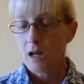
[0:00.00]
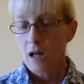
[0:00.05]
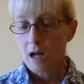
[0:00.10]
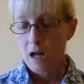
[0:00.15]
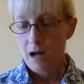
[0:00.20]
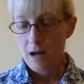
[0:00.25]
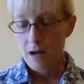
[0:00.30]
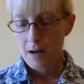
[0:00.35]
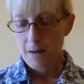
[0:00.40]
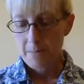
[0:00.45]

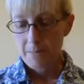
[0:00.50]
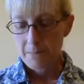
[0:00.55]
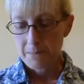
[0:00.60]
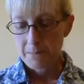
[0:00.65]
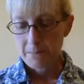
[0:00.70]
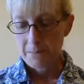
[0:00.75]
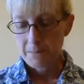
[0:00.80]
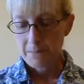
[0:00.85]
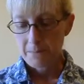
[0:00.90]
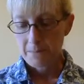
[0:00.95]

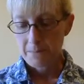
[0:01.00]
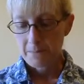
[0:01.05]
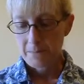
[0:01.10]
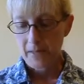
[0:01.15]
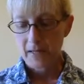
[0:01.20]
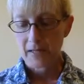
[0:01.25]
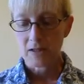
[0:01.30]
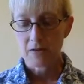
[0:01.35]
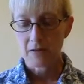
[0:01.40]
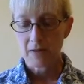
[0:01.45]

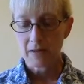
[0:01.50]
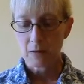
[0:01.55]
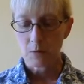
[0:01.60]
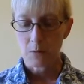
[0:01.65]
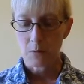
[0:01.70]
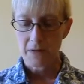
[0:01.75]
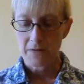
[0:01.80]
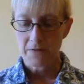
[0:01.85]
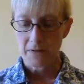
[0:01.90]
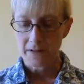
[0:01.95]
But I do think it
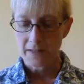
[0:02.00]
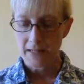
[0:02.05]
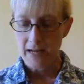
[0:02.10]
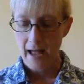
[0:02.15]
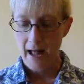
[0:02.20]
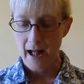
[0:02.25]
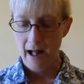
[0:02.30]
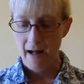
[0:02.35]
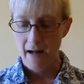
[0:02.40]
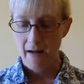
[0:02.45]
will be fun to
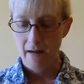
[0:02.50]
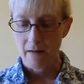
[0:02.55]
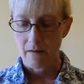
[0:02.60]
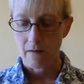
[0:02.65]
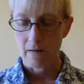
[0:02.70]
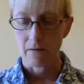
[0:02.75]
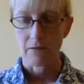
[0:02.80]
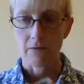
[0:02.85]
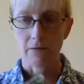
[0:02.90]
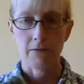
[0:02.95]

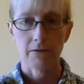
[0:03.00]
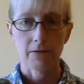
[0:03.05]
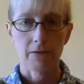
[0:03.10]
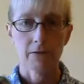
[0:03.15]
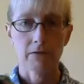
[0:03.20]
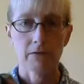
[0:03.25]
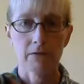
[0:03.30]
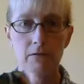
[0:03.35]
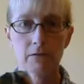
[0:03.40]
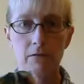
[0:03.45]
have
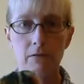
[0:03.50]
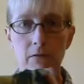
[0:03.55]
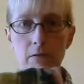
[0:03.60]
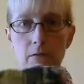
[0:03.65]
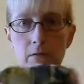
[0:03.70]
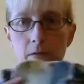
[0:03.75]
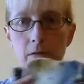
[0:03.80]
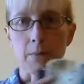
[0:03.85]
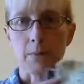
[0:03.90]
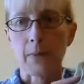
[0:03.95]

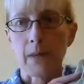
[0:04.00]
the